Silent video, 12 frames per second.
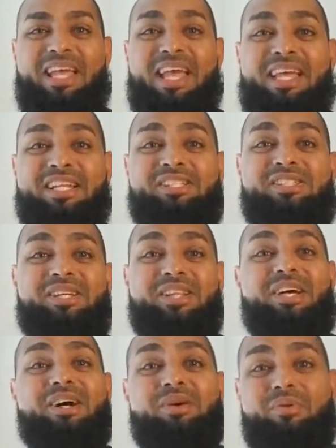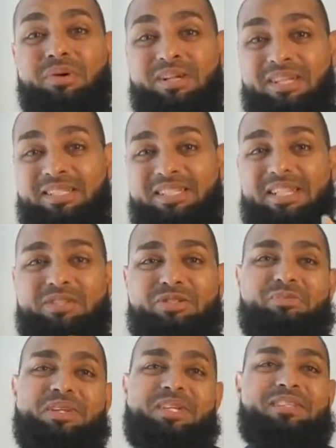And inshallah, we'll continue to
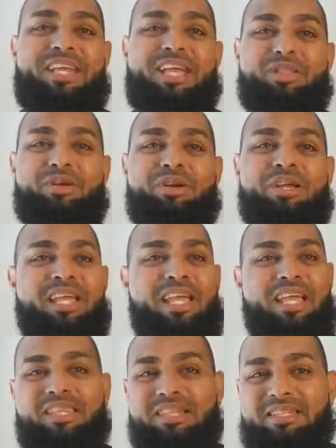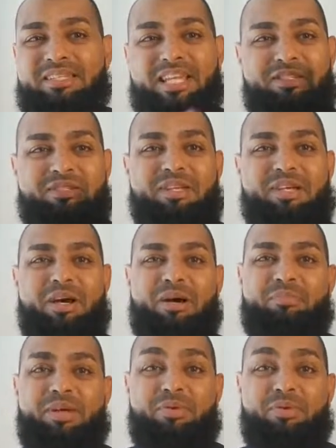be together in the days to come.